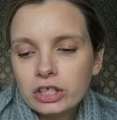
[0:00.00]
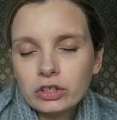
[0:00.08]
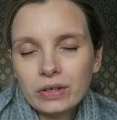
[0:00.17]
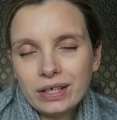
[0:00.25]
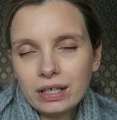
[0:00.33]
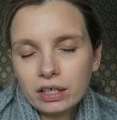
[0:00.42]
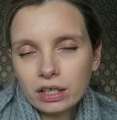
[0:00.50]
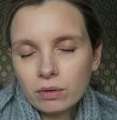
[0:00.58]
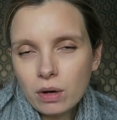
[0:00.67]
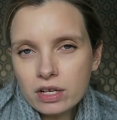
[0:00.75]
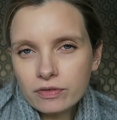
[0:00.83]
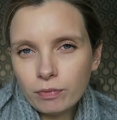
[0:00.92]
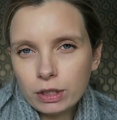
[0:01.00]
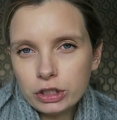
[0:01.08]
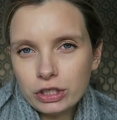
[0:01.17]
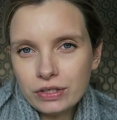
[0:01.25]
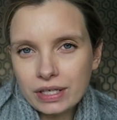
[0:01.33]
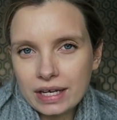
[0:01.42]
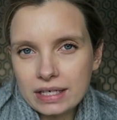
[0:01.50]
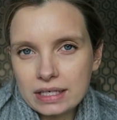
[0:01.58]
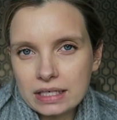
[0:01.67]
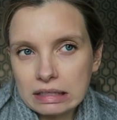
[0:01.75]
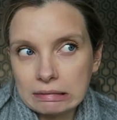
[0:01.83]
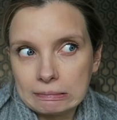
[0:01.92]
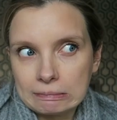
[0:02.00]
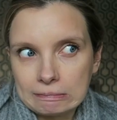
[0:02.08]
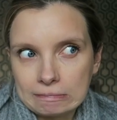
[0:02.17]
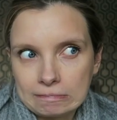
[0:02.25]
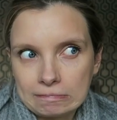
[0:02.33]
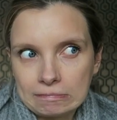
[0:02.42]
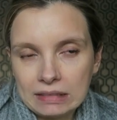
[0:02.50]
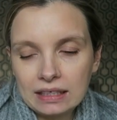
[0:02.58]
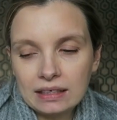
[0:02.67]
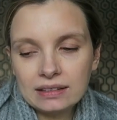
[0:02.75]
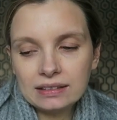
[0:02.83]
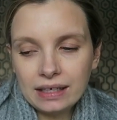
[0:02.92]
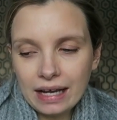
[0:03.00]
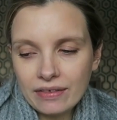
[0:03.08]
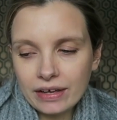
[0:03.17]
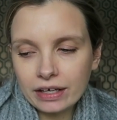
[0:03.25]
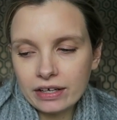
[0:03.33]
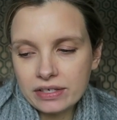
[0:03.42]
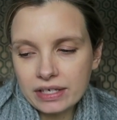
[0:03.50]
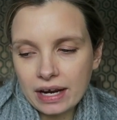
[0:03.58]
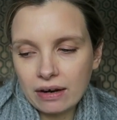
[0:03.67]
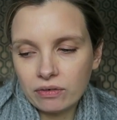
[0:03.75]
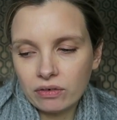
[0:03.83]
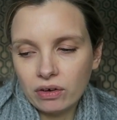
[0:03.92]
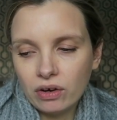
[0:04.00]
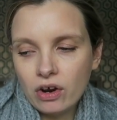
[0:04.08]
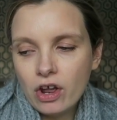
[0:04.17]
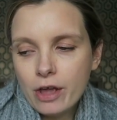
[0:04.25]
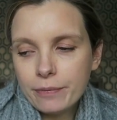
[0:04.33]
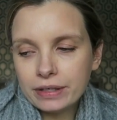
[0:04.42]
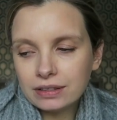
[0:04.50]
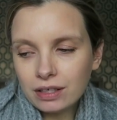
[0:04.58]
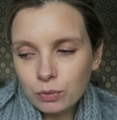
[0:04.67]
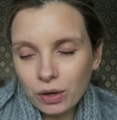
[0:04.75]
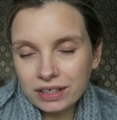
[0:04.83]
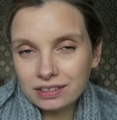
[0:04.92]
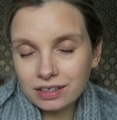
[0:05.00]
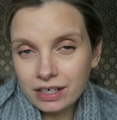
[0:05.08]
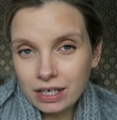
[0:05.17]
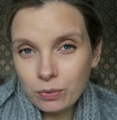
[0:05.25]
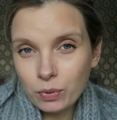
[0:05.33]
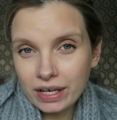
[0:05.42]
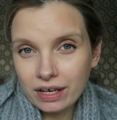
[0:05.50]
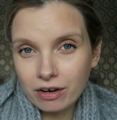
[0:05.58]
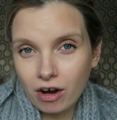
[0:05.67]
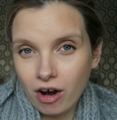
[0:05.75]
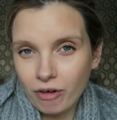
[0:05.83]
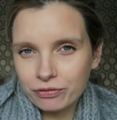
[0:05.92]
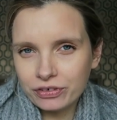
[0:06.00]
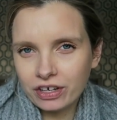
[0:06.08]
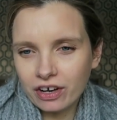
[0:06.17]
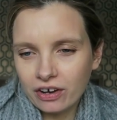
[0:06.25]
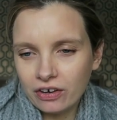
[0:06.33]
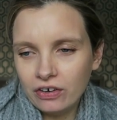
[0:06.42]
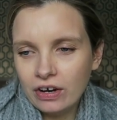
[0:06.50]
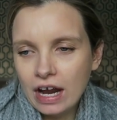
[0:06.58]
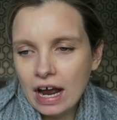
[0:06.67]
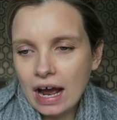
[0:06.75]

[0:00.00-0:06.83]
So I think I'm going to ask for my due date, see how that goes down, because otherwise there's only a week and a half to go.